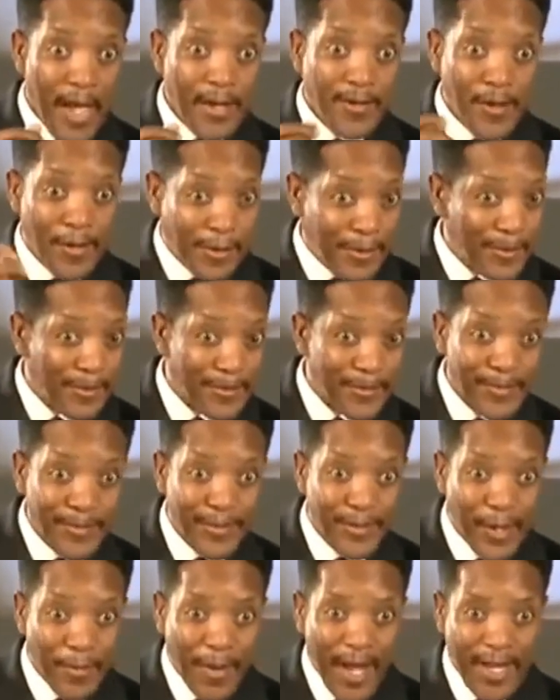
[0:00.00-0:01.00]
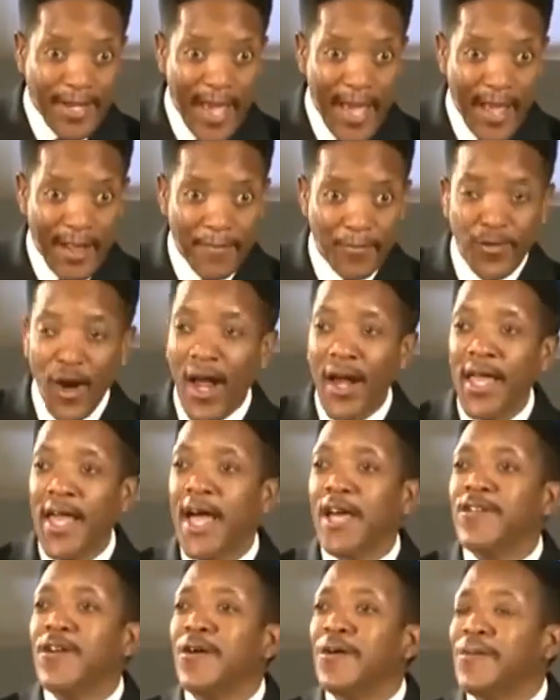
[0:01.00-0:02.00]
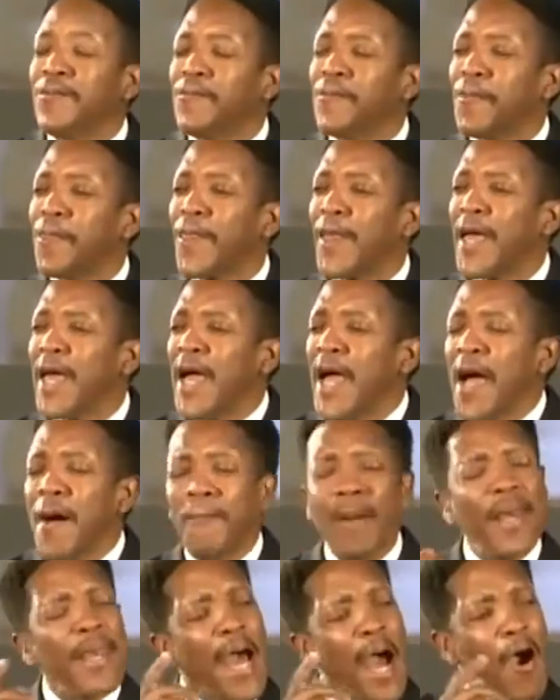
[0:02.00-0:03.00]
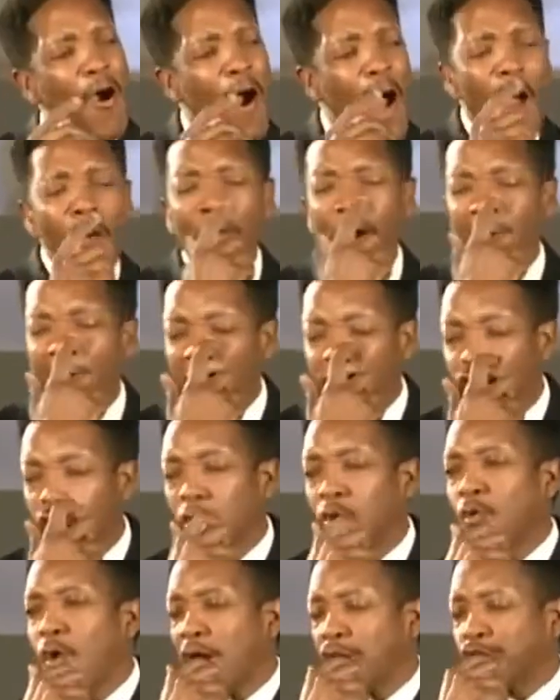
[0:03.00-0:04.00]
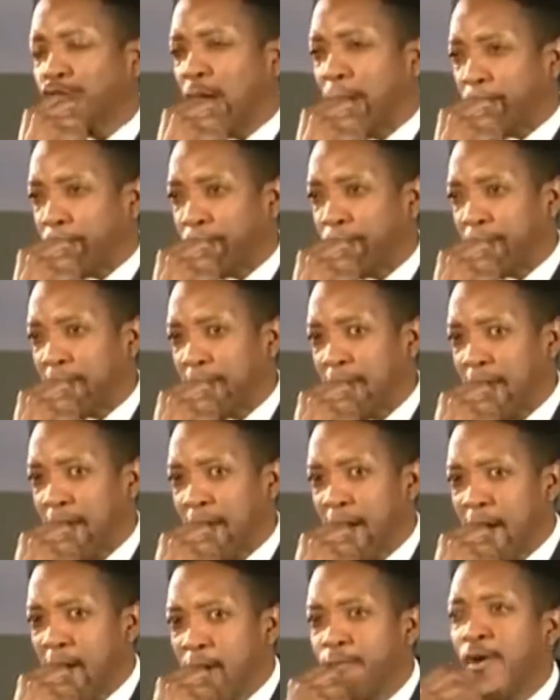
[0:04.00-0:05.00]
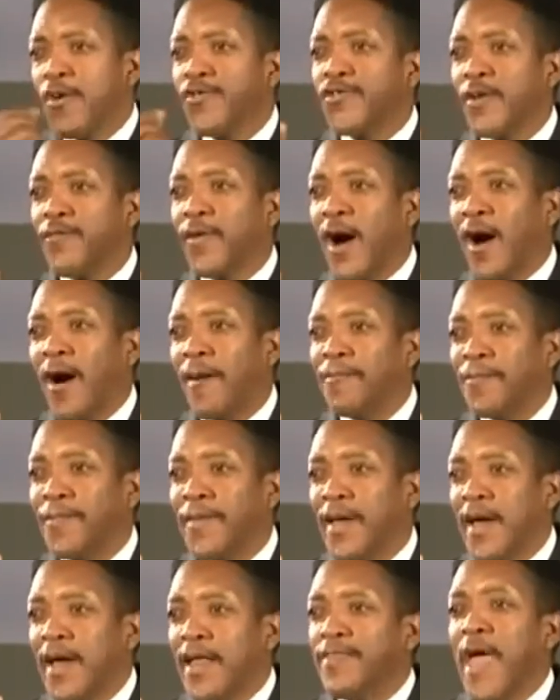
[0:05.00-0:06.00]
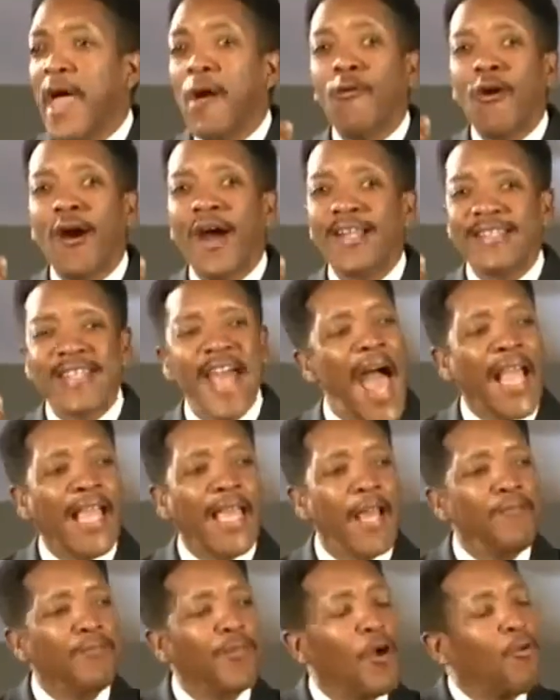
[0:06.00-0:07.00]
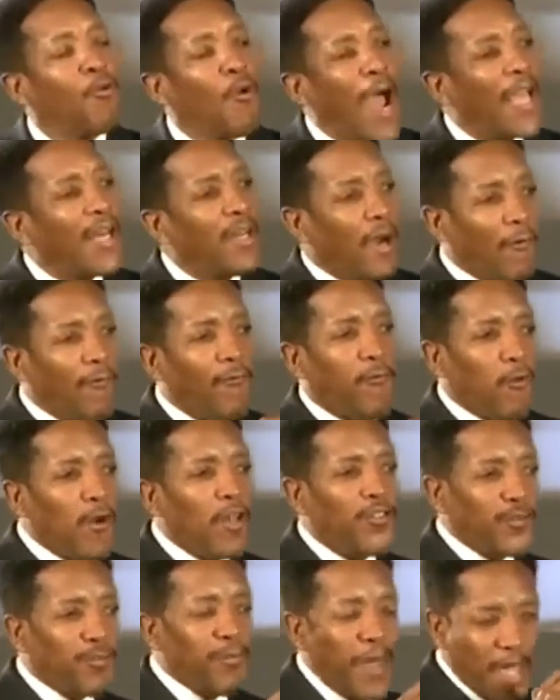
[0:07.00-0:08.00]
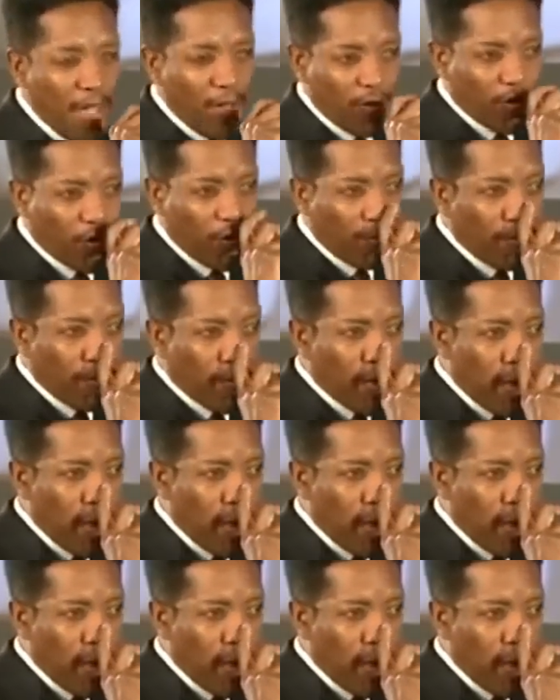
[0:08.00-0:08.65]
Heddo, something like that. Charlie Heddo. But now I want to ask you a question. First of all, they were attacking the right of free speech.